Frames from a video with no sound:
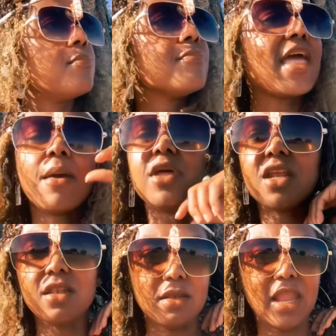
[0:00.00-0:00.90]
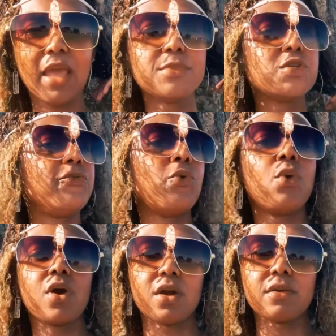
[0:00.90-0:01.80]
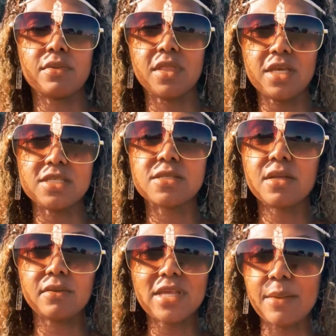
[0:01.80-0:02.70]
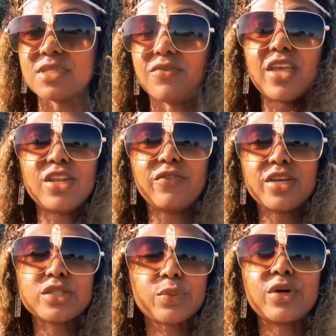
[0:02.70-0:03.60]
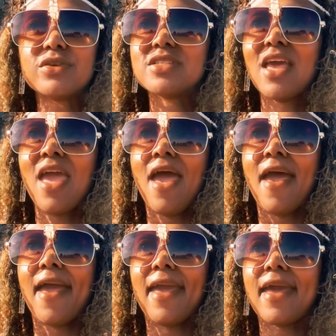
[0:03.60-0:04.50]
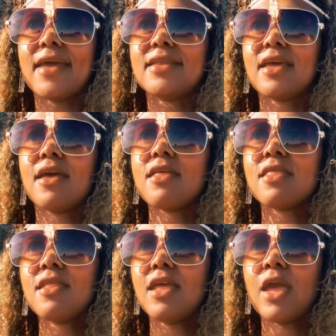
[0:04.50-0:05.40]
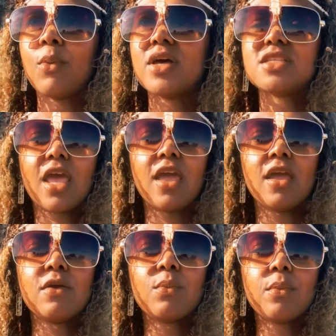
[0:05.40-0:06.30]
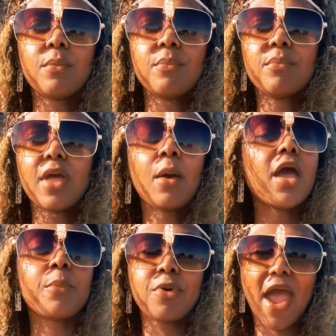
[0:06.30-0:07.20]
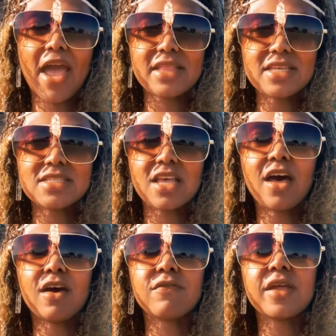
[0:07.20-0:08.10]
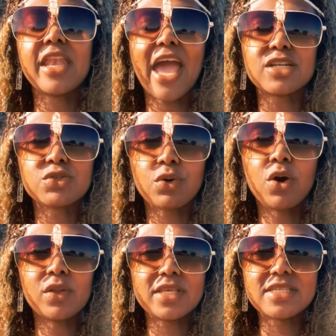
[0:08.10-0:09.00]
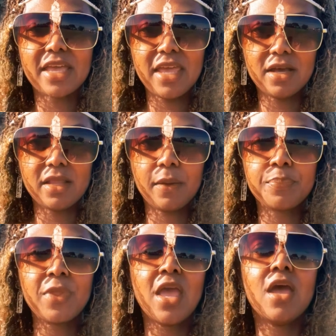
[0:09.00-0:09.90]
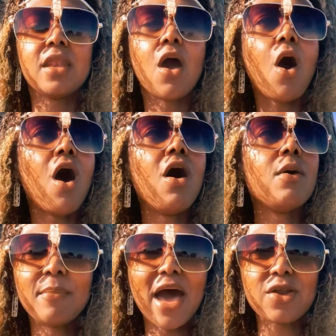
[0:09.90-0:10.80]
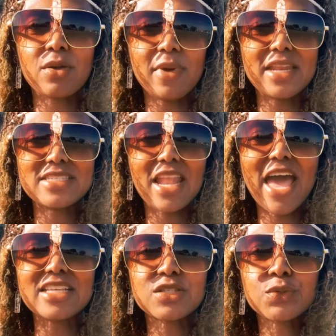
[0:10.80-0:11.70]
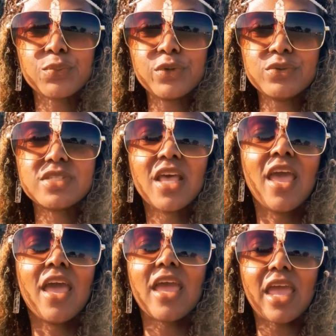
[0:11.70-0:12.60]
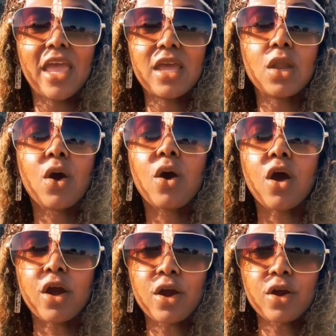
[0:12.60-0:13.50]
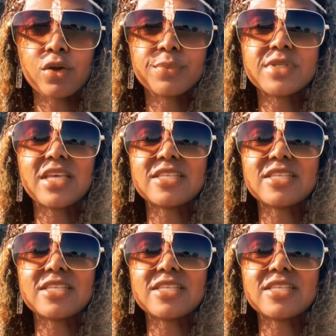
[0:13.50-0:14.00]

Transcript: They have many names for these types of individuals. And it was a practice of natural holistic healing. Now, all modern medicine has its roots in herbs and